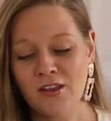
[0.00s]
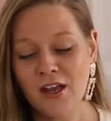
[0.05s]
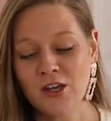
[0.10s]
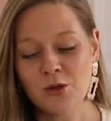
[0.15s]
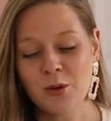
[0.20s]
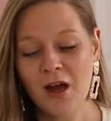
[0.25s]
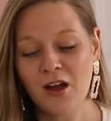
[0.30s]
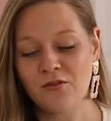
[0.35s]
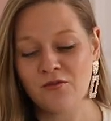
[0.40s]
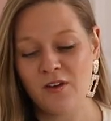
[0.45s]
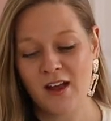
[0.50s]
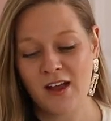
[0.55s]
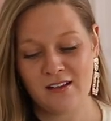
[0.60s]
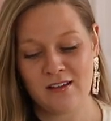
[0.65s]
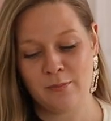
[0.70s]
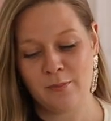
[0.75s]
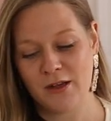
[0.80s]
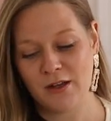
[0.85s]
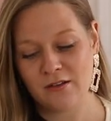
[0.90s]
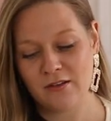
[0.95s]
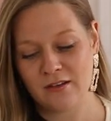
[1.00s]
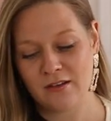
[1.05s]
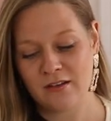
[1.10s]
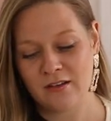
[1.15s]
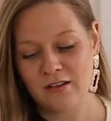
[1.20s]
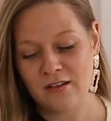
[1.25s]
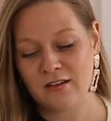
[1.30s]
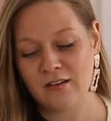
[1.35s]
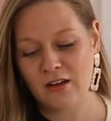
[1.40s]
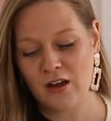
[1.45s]
Then you have vet's bills.
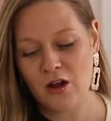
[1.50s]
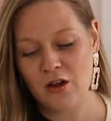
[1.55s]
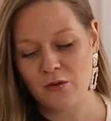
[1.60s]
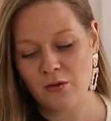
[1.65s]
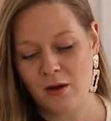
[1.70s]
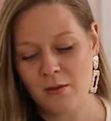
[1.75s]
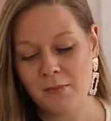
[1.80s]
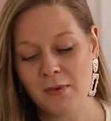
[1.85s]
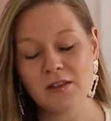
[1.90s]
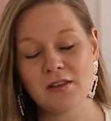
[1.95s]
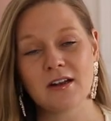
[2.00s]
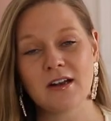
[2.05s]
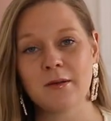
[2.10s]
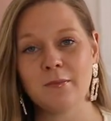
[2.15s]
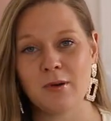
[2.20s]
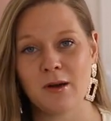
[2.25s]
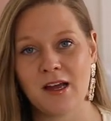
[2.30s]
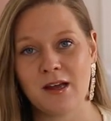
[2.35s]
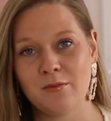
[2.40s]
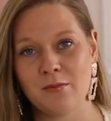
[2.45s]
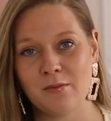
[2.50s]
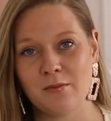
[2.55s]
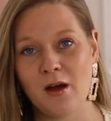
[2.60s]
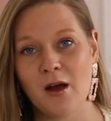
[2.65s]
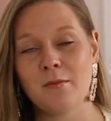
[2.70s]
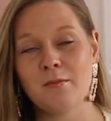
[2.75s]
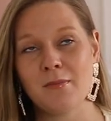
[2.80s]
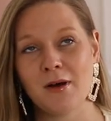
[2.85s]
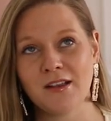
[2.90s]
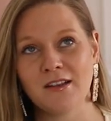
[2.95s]
So a monthly
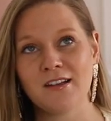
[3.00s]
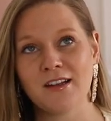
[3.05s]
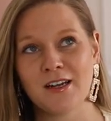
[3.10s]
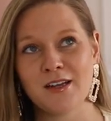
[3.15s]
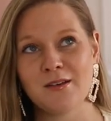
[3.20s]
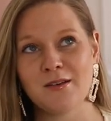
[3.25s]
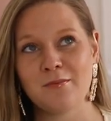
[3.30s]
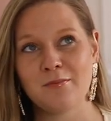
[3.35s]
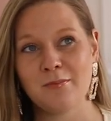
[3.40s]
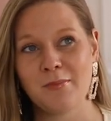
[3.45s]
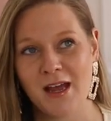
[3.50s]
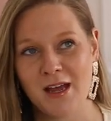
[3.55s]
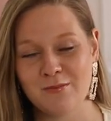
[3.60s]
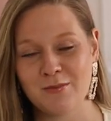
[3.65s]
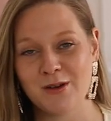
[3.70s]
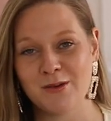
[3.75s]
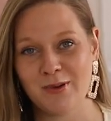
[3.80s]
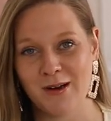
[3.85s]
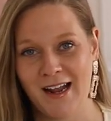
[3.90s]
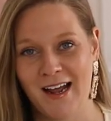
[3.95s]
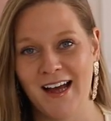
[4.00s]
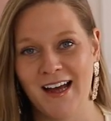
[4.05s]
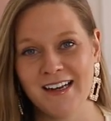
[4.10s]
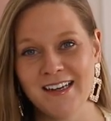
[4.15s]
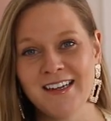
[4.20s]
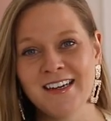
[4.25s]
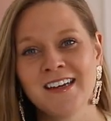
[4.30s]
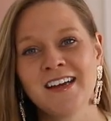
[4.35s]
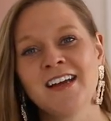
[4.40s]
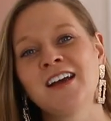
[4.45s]
payment
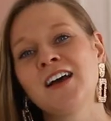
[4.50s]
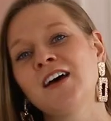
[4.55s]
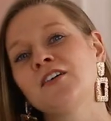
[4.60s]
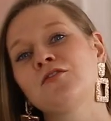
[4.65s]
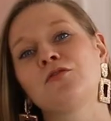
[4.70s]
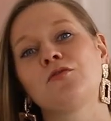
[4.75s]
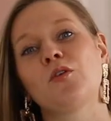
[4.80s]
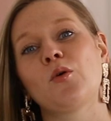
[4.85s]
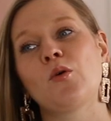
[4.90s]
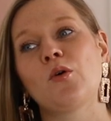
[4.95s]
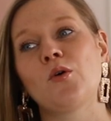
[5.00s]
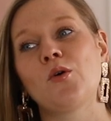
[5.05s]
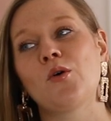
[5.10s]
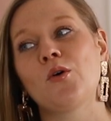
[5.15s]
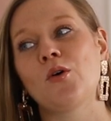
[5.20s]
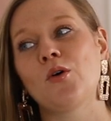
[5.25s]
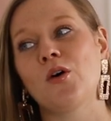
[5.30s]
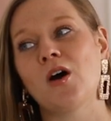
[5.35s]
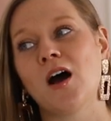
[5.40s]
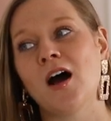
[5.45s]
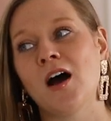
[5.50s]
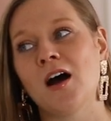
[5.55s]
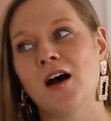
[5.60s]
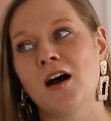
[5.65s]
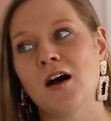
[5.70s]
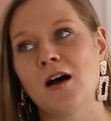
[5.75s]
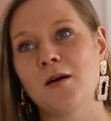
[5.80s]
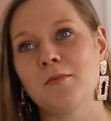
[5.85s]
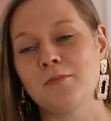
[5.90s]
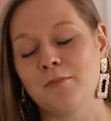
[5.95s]
plan for
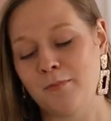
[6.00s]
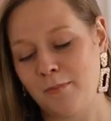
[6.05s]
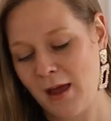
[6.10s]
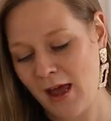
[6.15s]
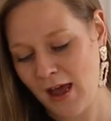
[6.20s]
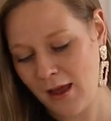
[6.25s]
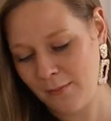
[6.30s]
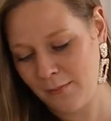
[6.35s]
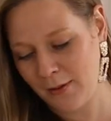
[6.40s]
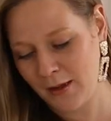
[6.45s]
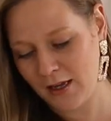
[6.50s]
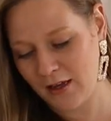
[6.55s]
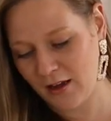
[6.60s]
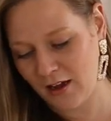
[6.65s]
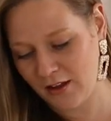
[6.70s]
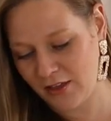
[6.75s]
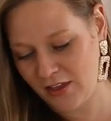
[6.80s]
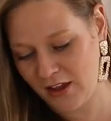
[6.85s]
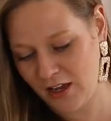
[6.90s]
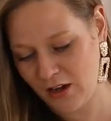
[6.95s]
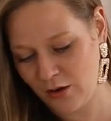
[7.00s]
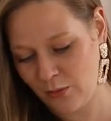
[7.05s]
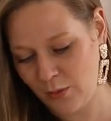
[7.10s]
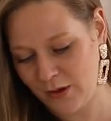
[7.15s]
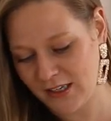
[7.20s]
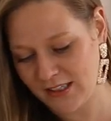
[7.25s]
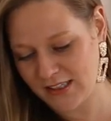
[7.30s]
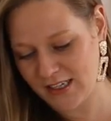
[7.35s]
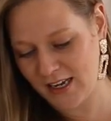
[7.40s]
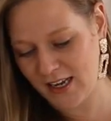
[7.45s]
Peppy, I think
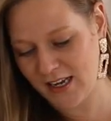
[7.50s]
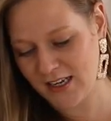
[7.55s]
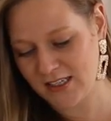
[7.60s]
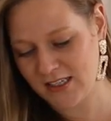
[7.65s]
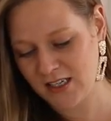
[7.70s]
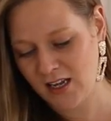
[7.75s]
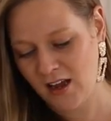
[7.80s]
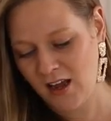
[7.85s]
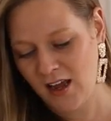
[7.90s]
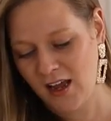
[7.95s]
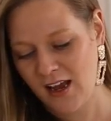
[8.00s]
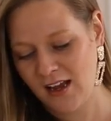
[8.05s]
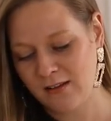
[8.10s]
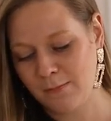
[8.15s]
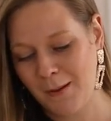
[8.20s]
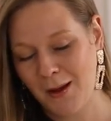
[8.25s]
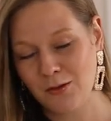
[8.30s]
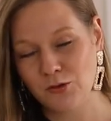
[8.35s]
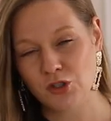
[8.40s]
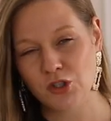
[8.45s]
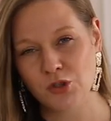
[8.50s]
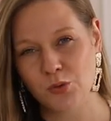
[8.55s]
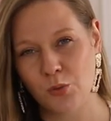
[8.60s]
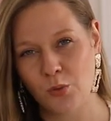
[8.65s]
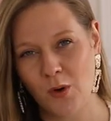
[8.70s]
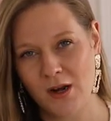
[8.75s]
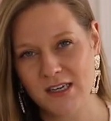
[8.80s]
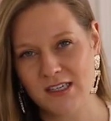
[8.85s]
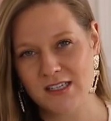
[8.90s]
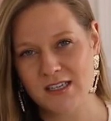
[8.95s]
we did, is about
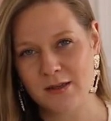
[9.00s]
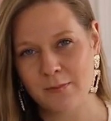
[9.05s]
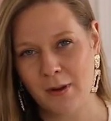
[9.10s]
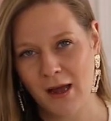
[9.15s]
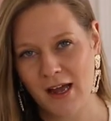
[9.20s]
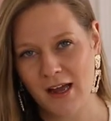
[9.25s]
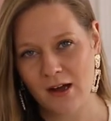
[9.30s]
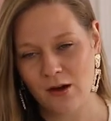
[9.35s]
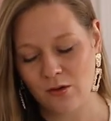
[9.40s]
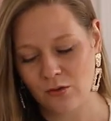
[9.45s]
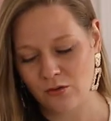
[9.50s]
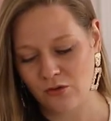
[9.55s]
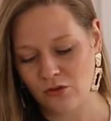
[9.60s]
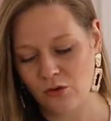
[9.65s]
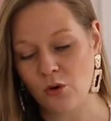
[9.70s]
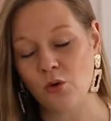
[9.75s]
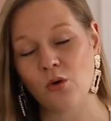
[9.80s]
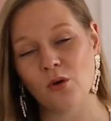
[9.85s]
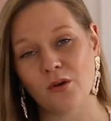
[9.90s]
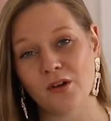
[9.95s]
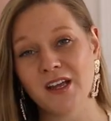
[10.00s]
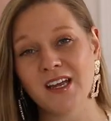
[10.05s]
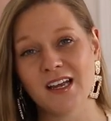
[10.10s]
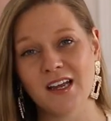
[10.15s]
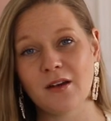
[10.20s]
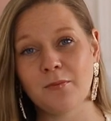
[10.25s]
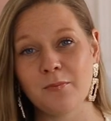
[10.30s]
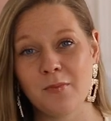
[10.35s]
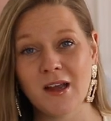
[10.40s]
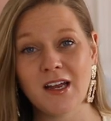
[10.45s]
£20, or
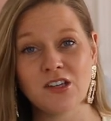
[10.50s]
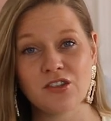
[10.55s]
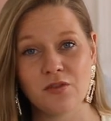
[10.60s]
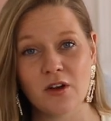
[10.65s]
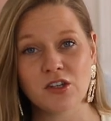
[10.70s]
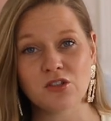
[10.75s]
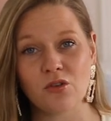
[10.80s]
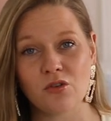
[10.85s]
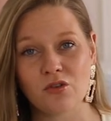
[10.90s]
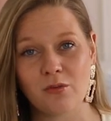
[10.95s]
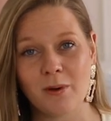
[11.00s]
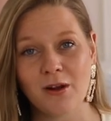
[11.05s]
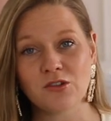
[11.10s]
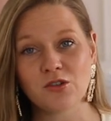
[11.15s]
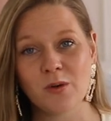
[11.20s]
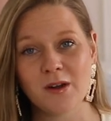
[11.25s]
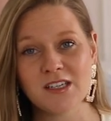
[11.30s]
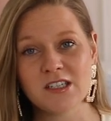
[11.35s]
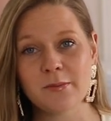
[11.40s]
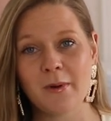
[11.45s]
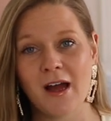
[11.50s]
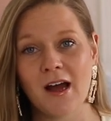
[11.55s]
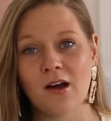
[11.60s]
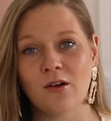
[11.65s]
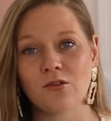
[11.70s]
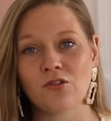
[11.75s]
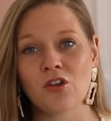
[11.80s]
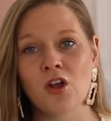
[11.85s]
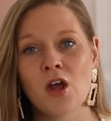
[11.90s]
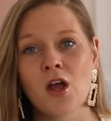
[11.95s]
each of our dogs are about
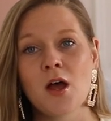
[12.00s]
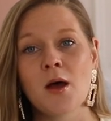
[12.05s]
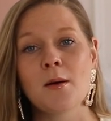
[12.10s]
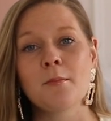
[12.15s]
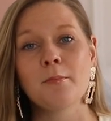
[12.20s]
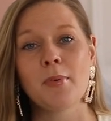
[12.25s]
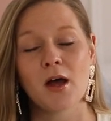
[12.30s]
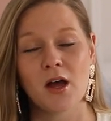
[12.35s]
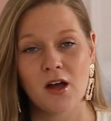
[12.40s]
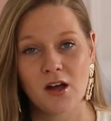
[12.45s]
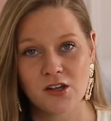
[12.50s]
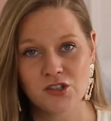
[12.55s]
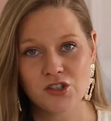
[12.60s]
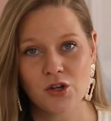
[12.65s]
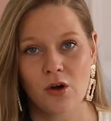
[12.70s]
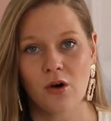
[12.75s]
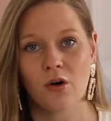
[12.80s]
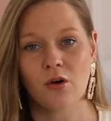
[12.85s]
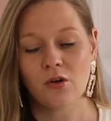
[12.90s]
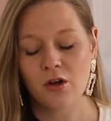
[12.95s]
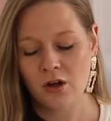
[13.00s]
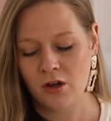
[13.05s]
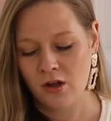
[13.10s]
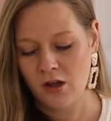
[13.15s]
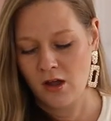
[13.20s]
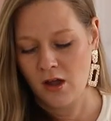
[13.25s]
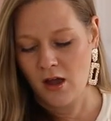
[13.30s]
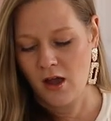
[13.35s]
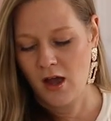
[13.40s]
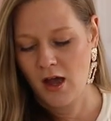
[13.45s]
£20 per dog
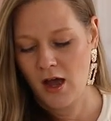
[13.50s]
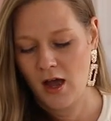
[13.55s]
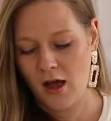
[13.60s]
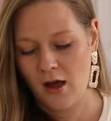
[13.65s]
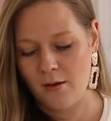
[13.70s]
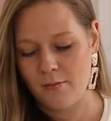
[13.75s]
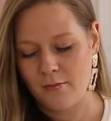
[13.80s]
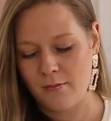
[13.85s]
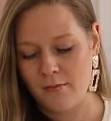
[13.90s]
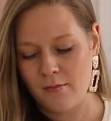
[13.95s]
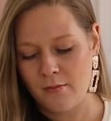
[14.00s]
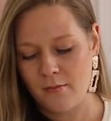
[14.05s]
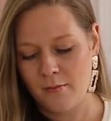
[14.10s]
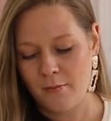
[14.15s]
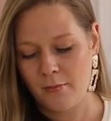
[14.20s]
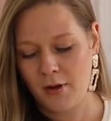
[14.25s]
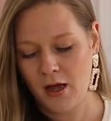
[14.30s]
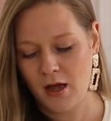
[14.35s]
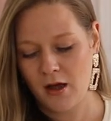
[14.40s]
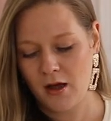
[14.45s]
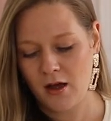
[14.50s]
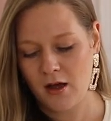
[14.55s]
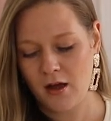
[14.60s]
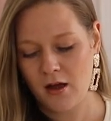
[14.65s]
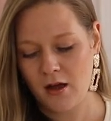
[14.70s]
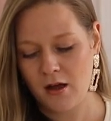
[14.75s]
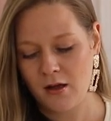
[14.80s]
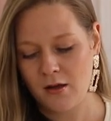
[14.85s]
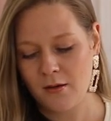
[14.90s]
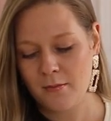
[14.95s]

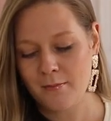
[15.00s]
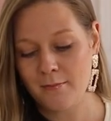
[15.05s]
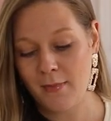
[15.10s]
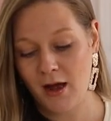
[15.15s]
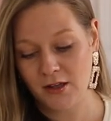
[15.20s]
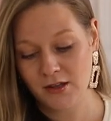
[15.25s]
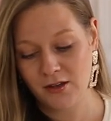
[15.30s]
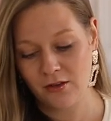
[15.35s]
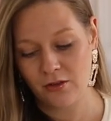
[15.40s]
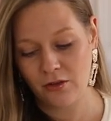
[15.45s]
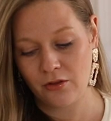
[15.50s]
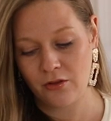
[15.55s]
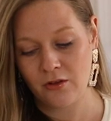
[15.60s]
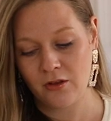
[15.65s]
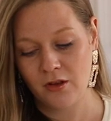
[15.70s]
per month.